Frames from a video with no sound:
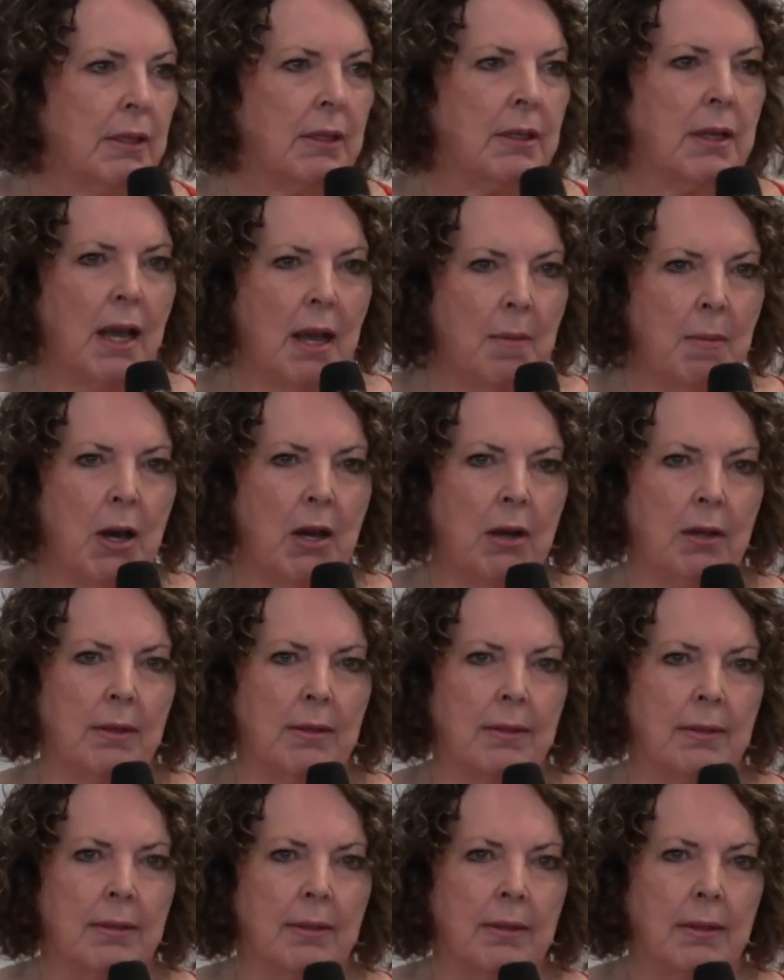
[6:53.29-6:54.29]
Come
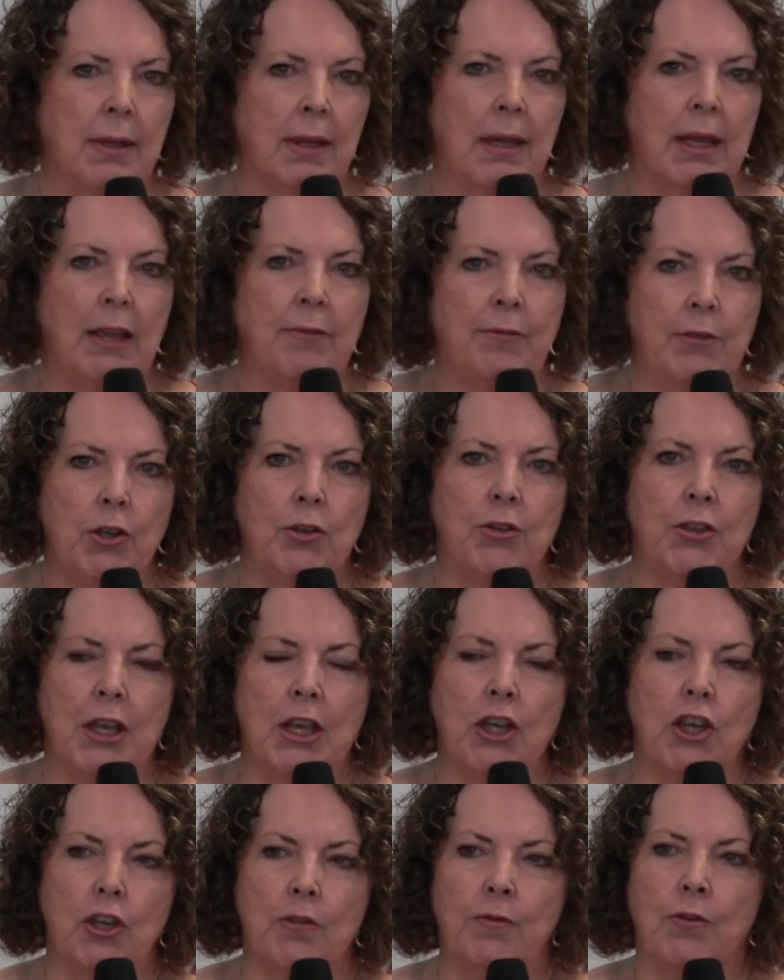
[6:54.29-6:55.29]
on. If you
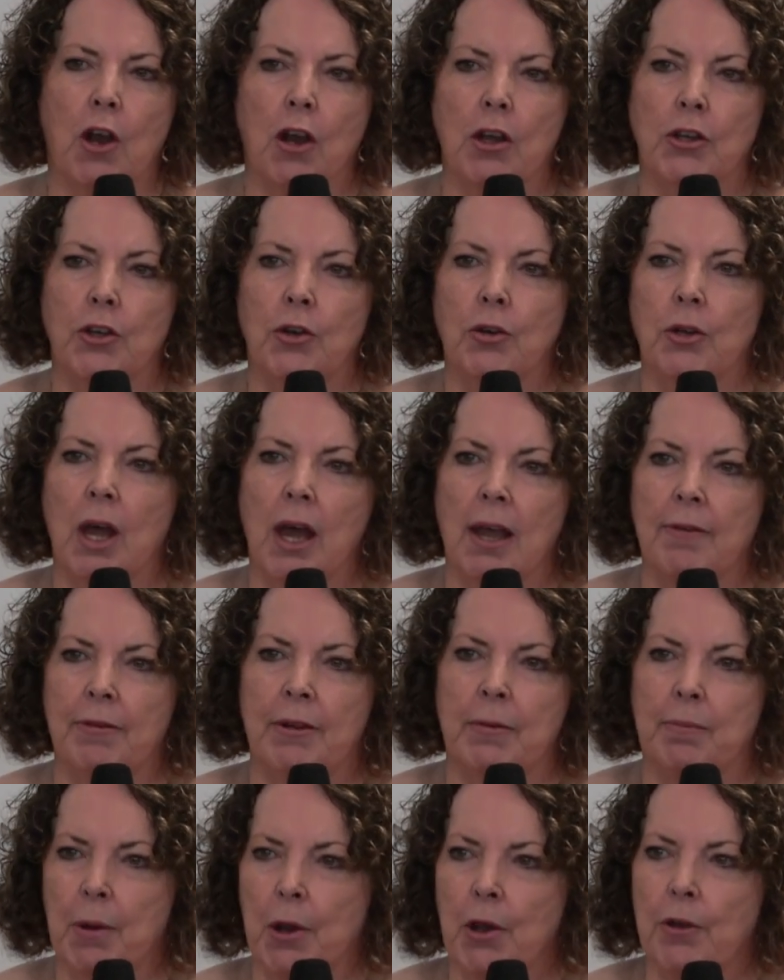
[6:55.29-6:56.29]
think you've got your life
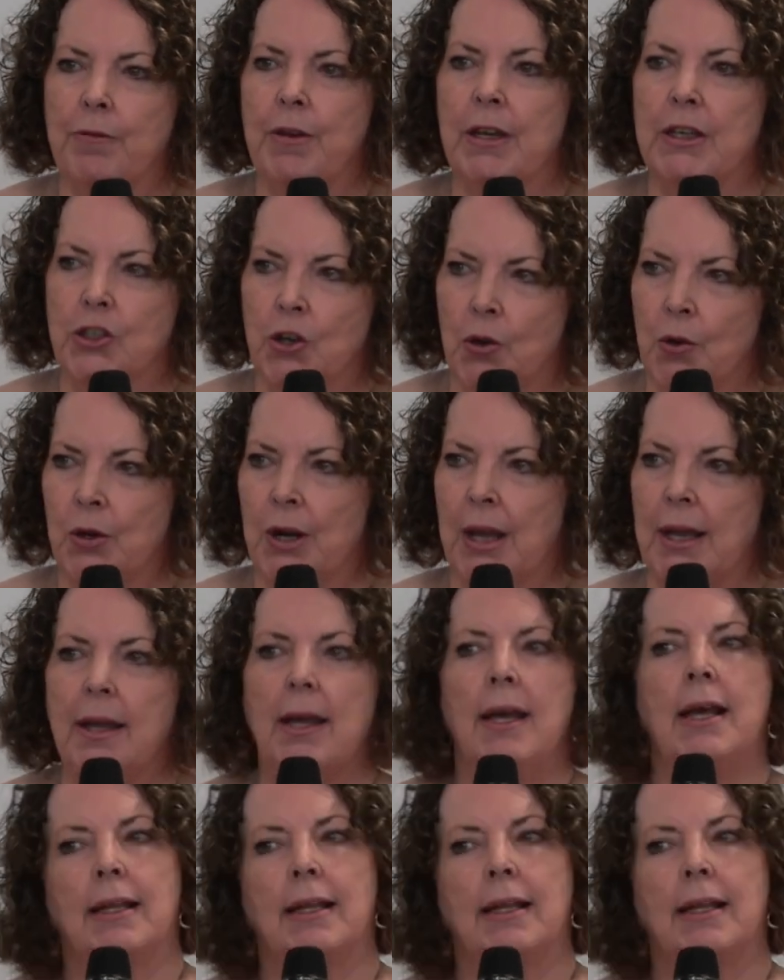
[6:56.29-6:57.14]
in perfect order,